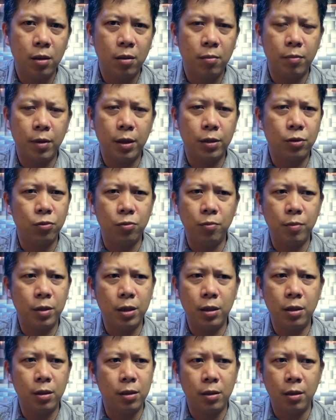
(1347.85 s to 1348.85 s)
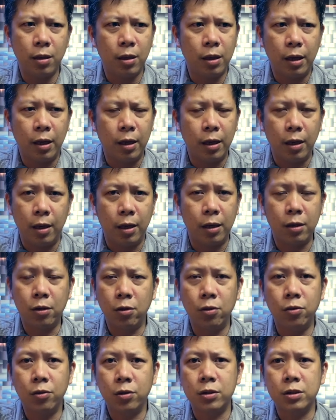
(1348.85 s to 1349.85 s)
but to me it
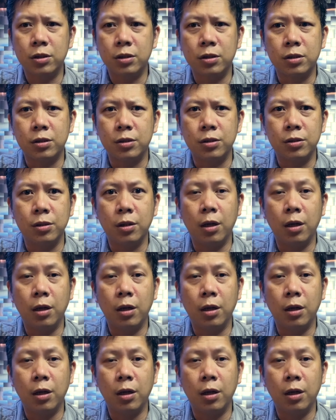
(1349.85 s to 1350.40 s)
looks